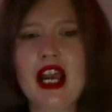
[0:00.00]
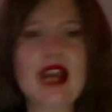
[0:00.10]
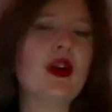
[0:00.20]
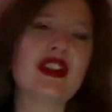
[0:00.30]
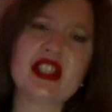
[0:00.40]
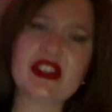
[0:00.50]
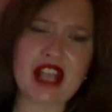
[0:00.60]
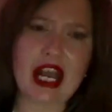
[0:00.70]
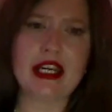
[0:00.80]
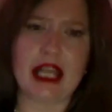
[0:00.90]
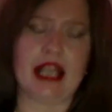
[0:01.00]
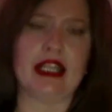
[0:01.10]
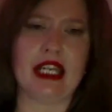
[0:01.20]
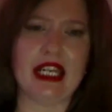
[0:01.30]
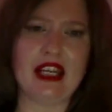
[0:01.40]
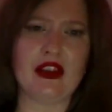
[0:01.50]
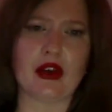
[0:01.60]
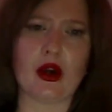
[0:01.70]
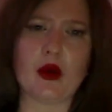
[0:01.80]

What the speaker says: it wasn't a sad ending either.